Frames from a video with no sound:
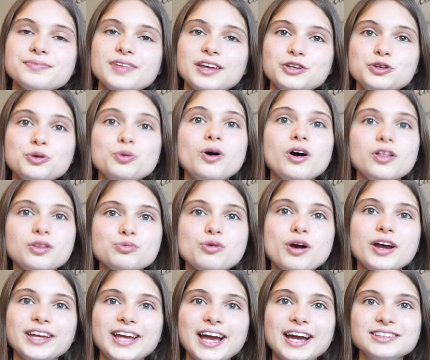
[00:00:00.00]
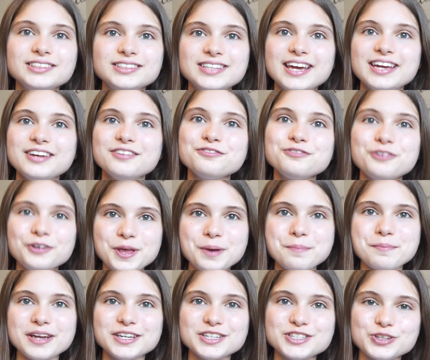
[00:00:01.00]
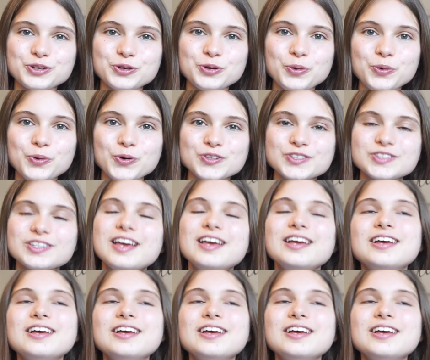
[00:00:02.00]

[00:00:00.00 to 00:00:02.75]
that you are the right candidate for their medicine course.